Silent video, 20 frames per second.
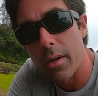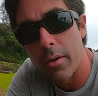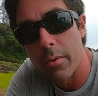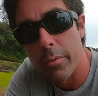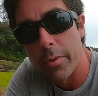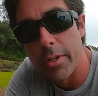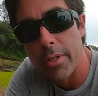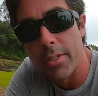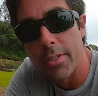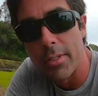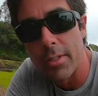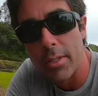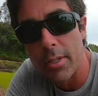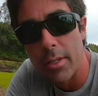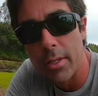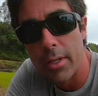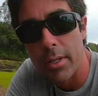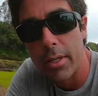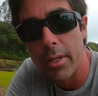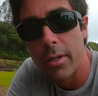to
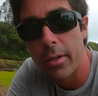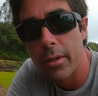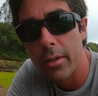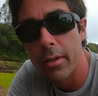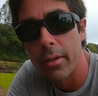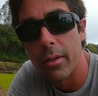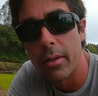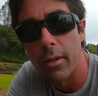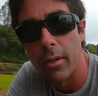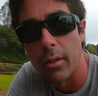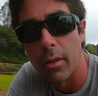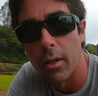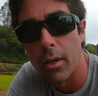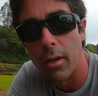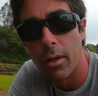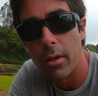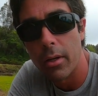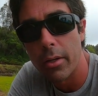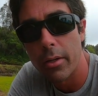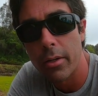reseed a
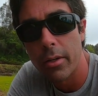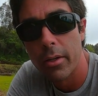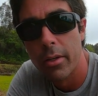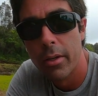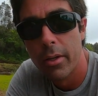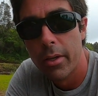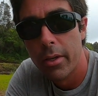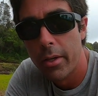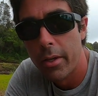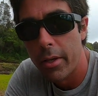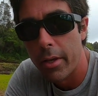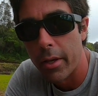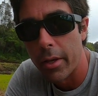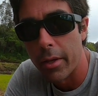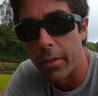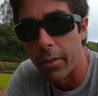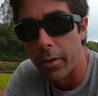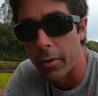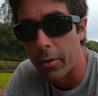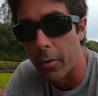lawn
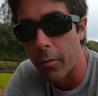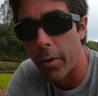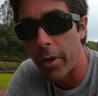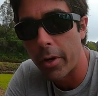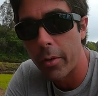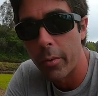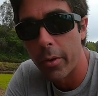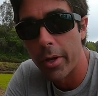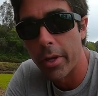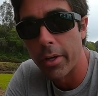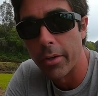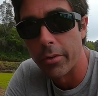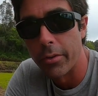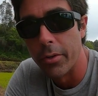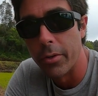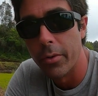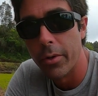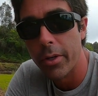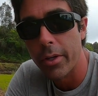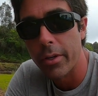and the correct way to
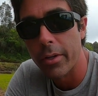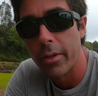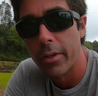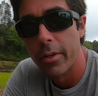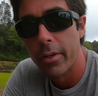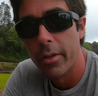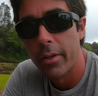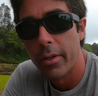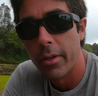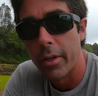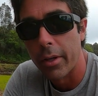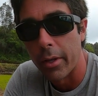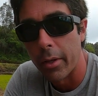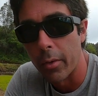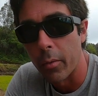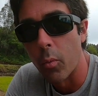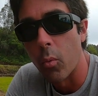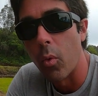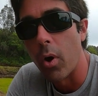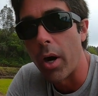do it
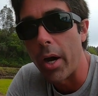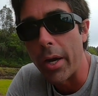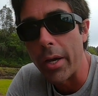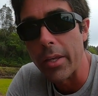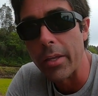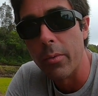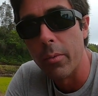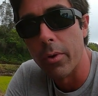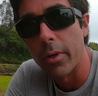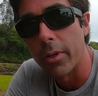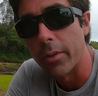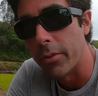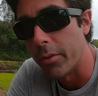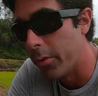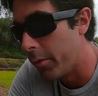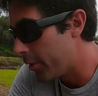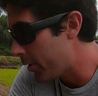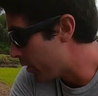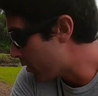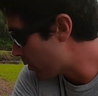and why you want to
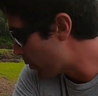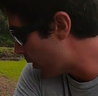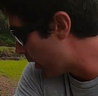do it this